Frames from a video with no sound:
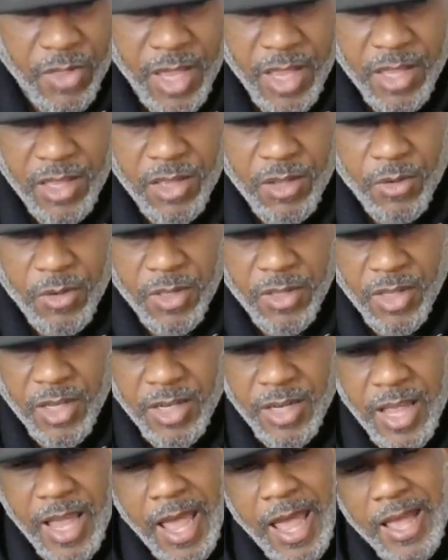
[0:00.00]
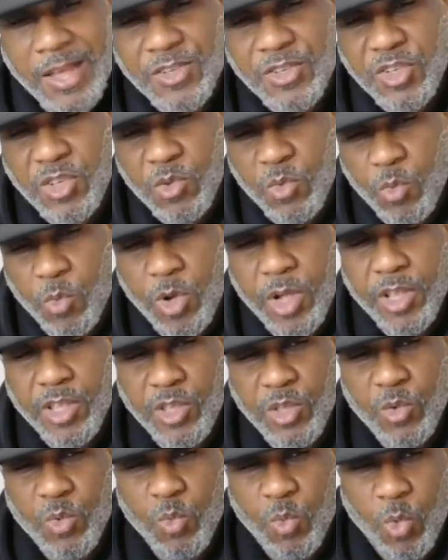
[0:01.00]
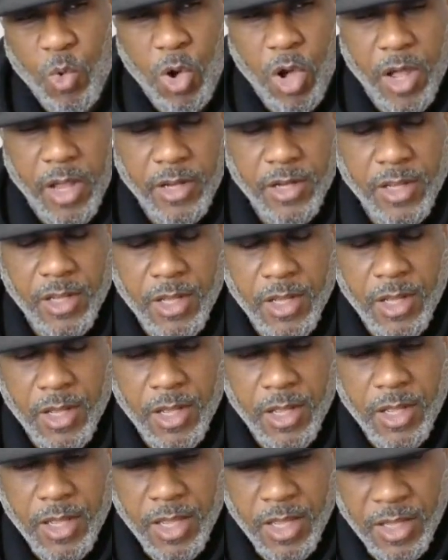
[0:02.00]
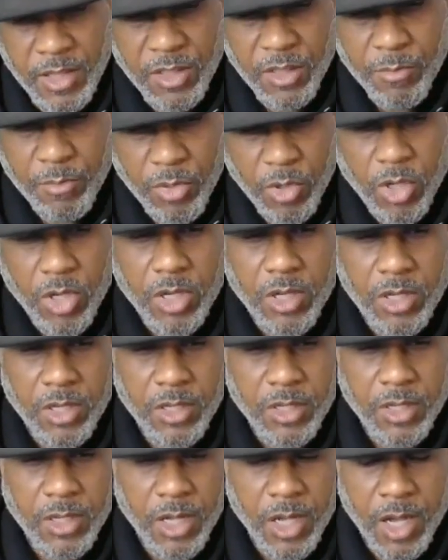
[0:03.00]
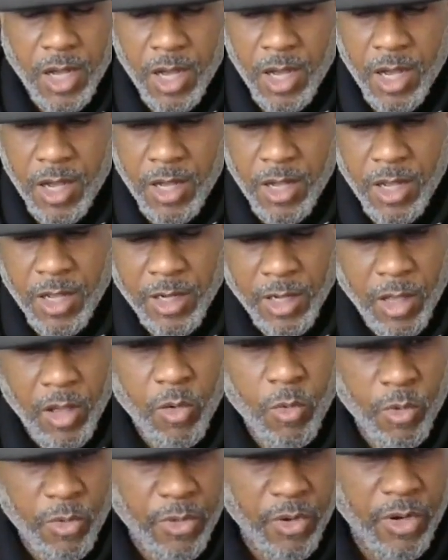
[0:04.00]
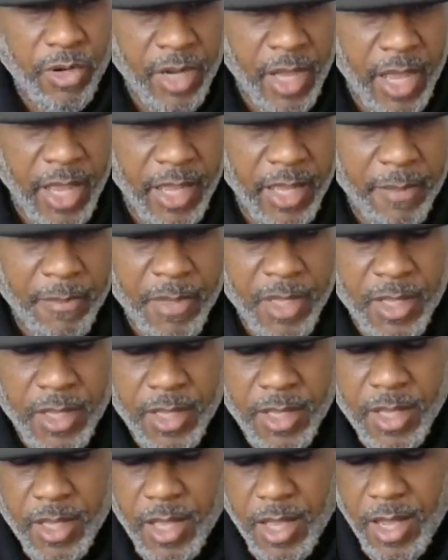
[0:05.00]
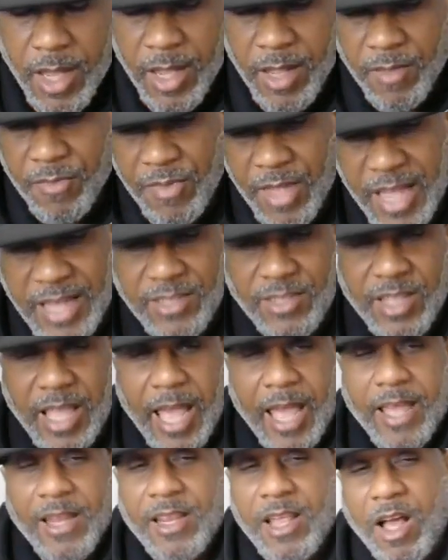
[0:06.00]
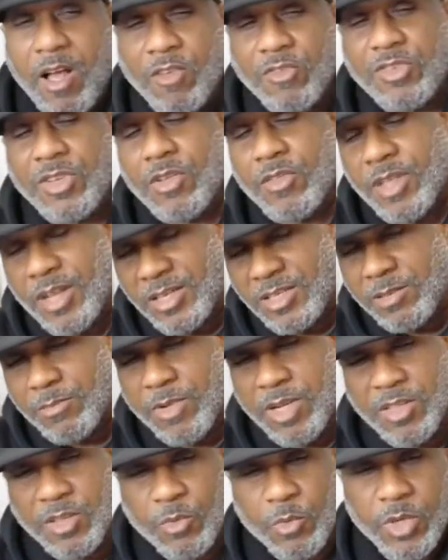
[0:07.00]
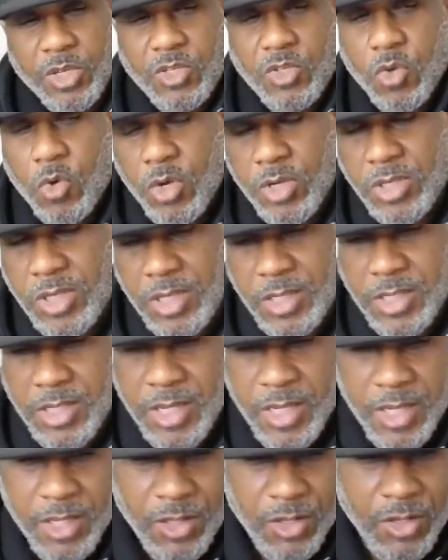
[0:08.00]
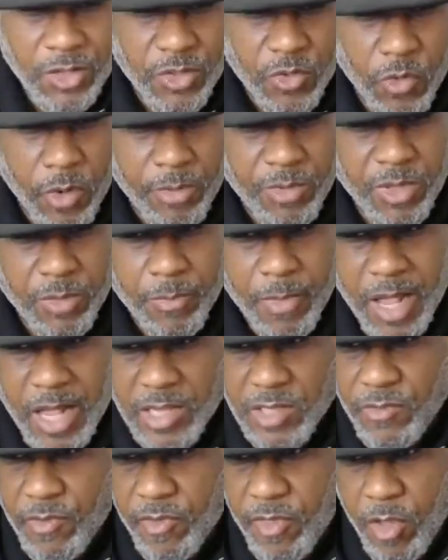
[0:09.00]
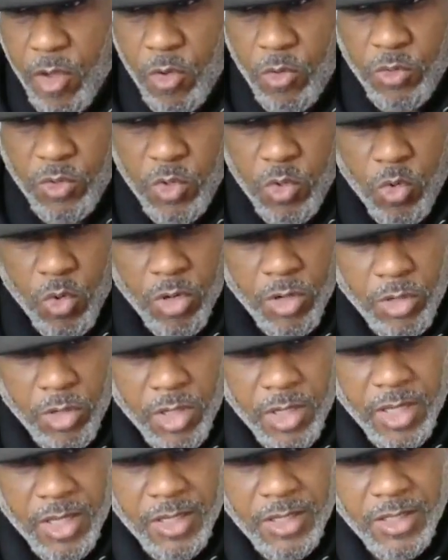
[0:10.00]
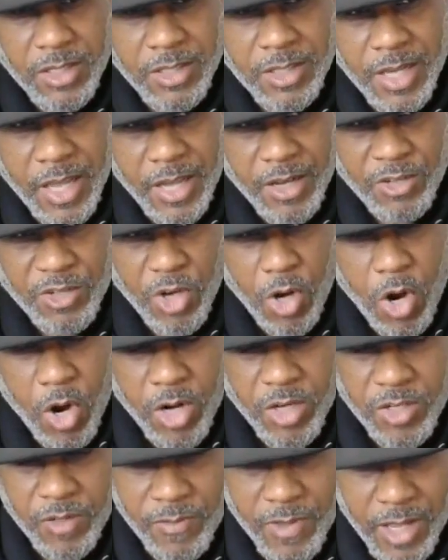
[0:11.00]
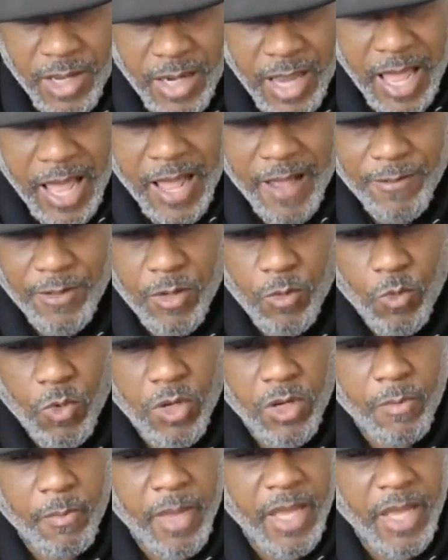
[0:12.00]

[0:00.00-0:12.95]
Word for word: thank you and then to ask you what you want in the book uh, along with your name uh, that's that. Also, there are some other resources in the description box for those who are looking to take charge of their lives and want to